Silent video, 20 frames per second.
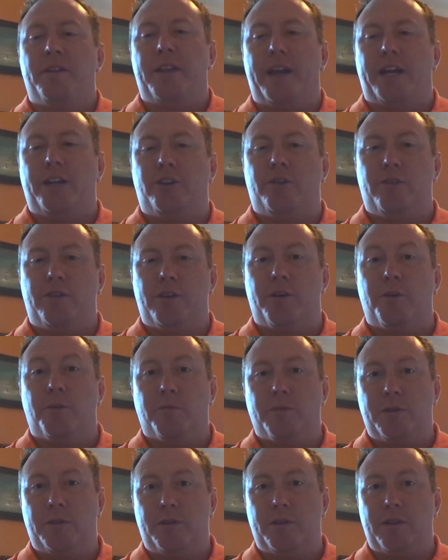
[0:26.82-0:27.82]
that
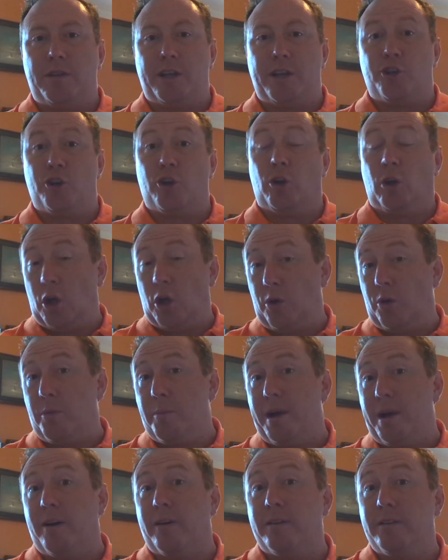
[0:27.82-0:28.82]
your loan
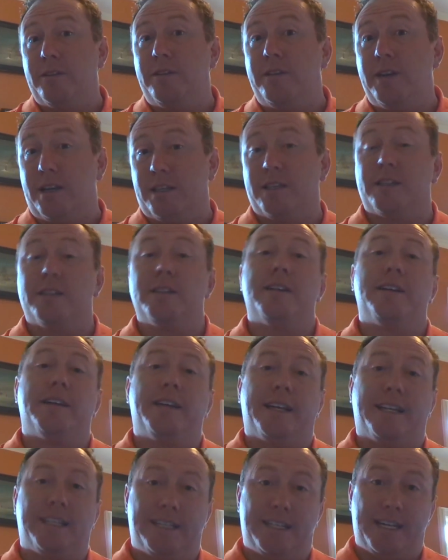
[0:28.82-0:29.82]
amount doesn't
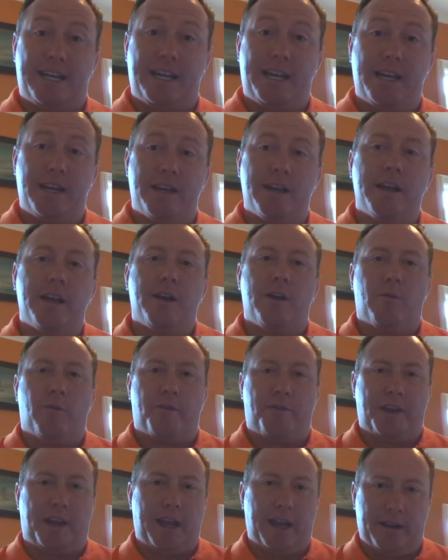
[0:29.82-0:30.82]
exceed
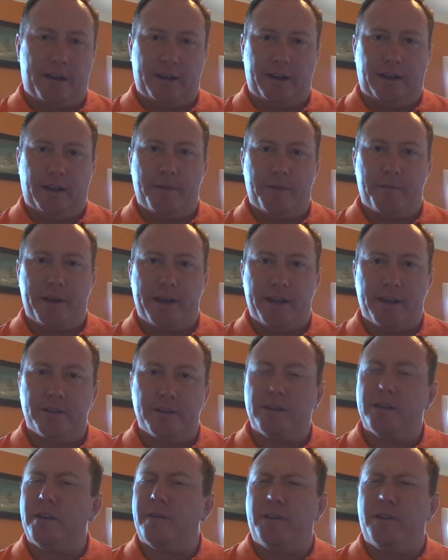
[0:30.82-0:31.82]
what the county limit
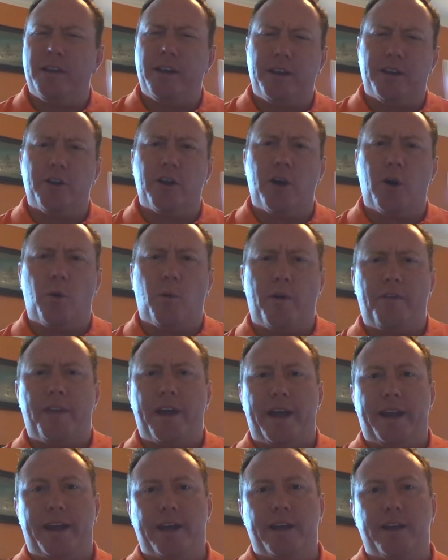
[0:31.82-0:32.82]
is. And if you need to know what
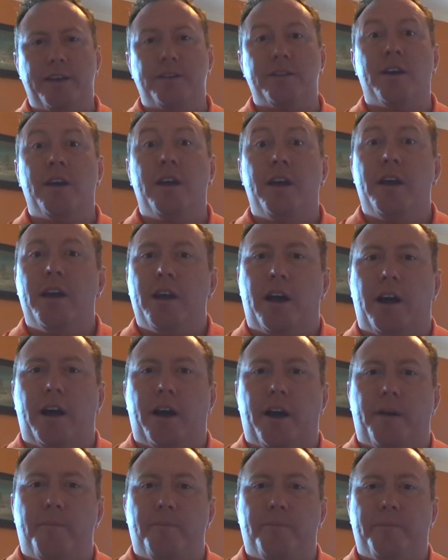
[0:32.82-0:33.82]
that is,
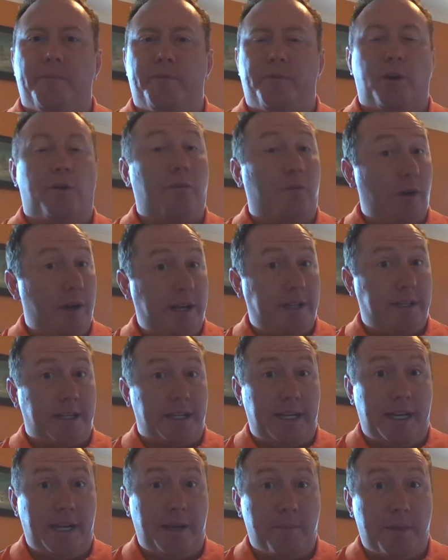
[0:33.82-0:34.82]
feel free
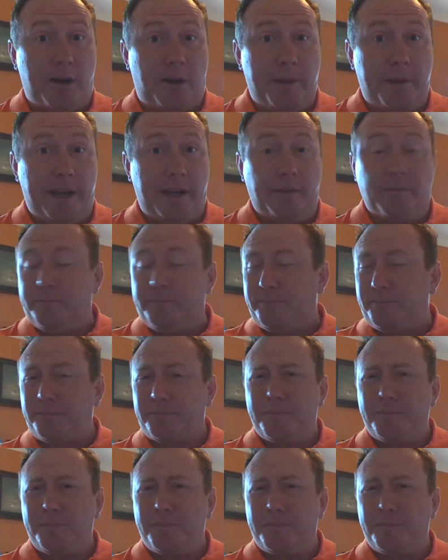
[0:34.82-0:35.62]
to email me